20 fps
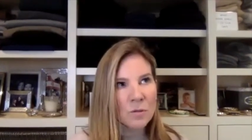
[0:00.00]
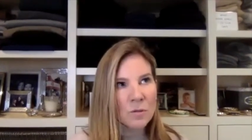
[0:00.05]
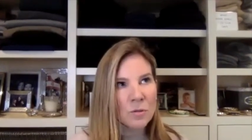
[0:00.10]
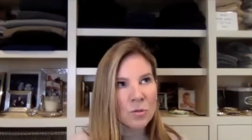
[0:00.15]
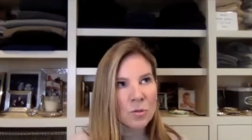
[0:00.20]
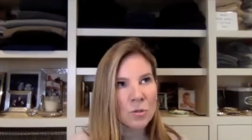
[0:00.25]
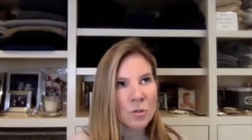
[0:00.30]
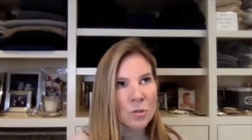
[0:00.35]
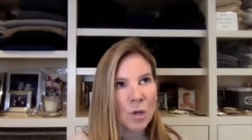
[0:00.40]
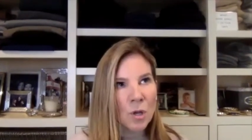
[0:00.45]

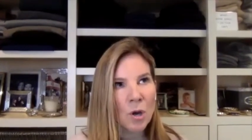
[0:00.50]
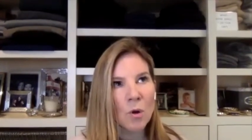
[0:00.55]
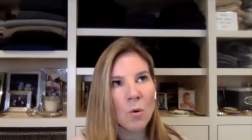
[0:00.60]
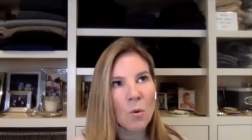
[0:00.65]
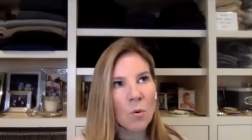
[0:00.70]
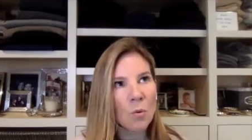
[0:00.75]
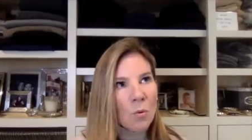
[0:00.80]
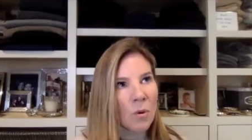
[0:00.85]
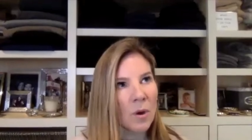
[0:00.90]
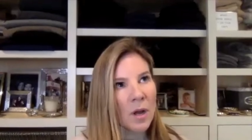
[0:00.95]

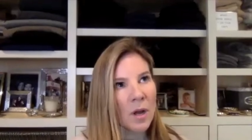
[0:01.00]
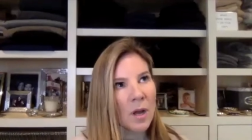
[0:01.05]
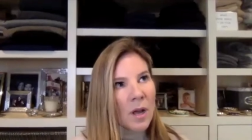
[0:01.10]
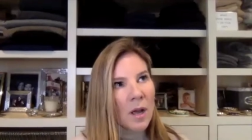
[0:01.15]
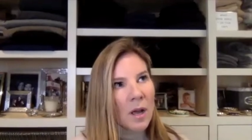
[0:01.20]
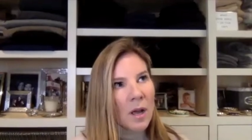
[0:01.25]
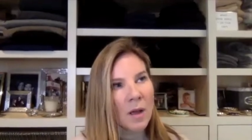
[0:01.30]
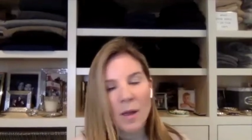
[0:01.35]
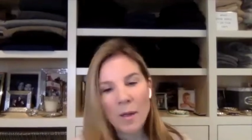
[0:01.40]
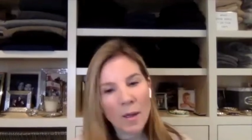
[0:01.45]
so
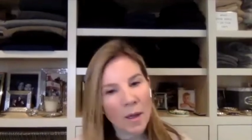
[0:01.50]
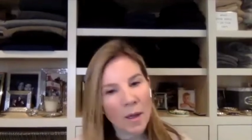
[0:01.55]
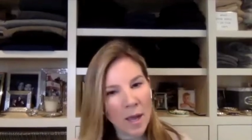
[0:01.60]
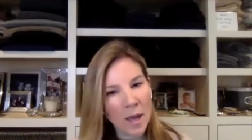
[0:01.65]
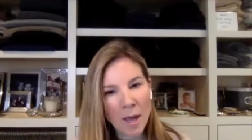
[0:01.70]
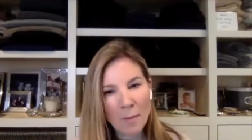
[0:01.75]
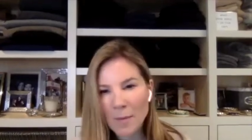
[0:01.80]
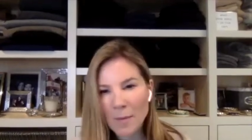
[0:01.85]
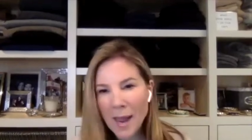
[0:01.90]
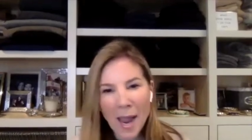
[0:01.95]

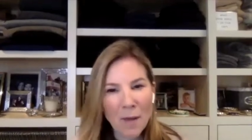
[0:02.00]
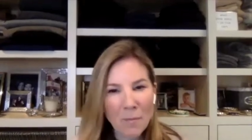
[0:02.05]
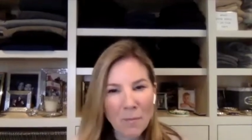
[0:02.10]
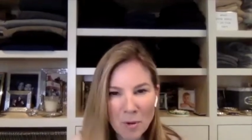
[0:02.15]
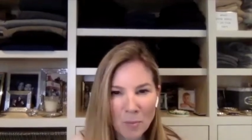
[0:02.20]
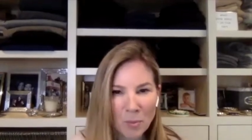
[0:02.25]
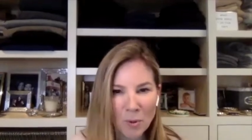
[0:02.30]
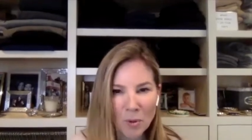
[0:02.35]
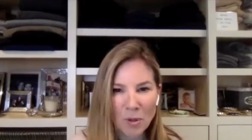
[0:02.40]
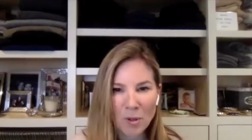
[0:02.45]
um,
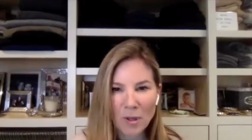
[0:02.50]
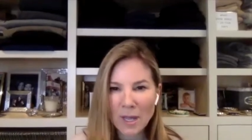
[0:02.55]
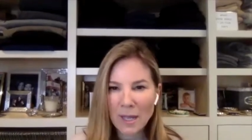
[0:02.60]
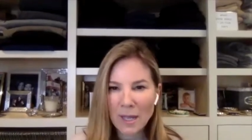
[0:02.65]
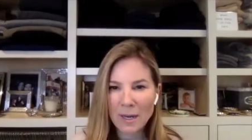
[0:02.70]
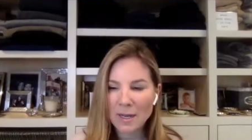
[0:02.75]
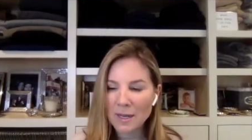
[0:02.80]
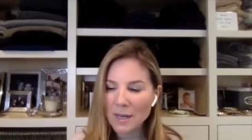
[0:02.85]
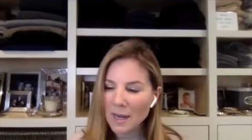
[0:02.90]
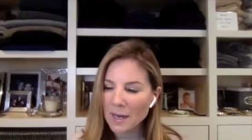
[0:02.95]
admirable.
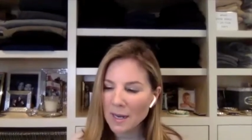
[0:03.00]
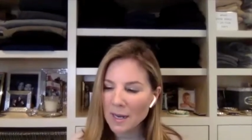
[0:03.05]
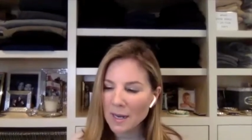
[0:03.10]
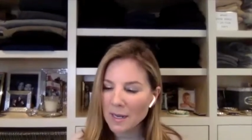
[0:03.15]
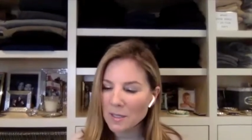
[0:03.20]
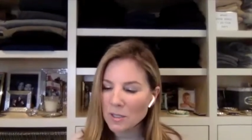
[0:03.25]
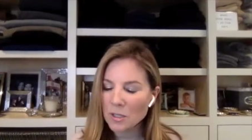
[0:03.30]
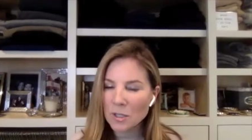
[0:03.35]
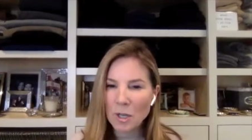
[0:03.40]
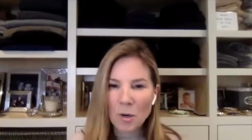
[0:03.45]
And, and
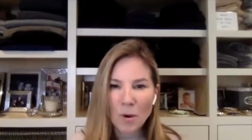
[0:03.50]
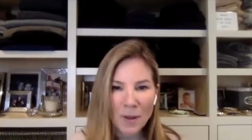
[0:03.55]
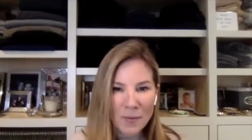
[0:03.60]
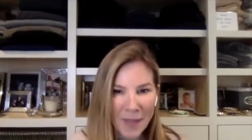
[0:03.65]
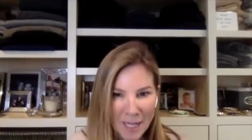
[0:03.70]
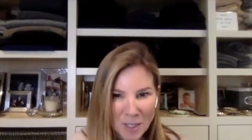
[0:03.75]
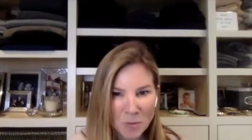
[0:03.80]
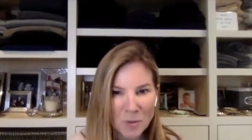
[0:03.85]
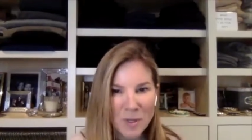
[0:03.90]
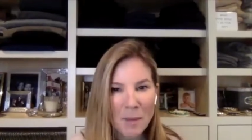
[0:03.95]
it's so,
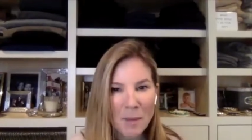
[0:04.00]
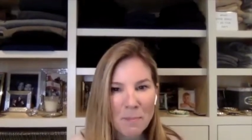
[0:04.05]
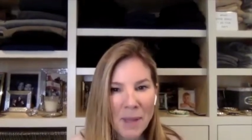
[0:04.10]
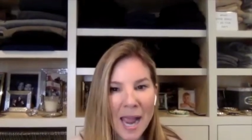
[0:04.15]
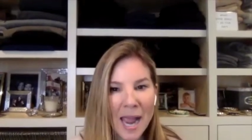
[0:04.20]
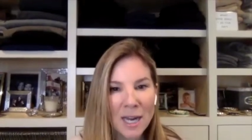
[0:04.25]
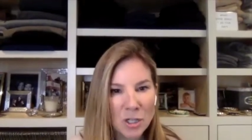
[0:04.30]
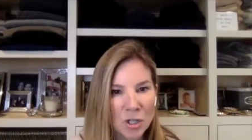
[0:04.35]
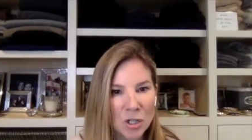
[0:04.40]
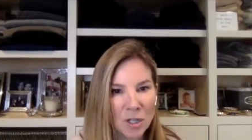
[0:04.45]
and that's where that
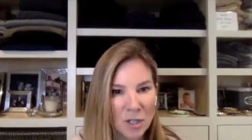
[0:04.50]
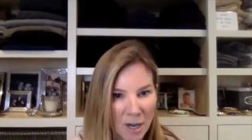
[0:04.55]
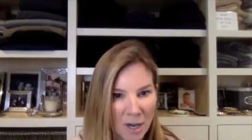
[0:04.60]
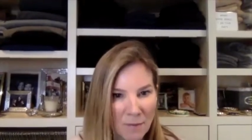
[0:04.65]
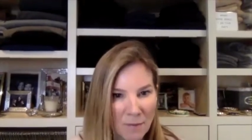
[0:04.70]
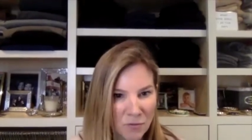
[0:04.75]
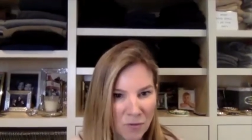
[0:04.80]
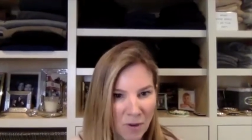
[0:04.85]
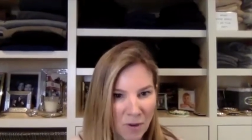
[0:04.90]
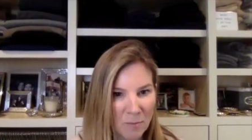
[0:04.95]
passion
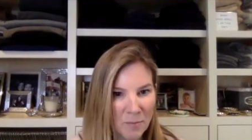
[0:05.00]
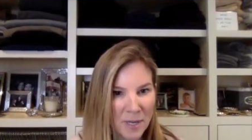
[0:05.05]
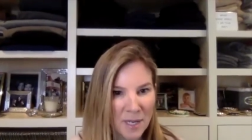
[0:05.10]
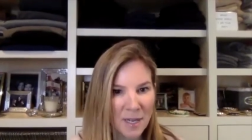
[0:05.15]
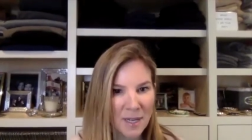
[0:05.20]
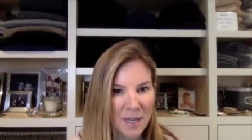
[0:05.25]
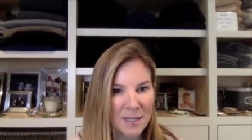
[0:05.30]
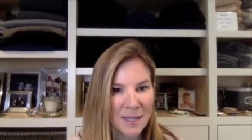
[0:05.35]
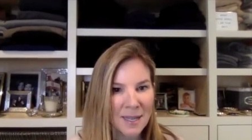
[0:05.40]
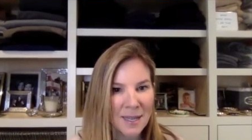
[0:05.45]
comes from,
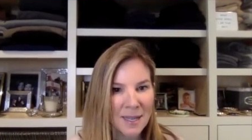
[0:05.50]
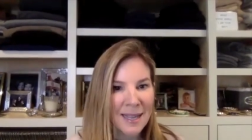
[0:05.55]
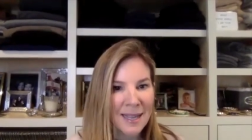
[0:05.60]
because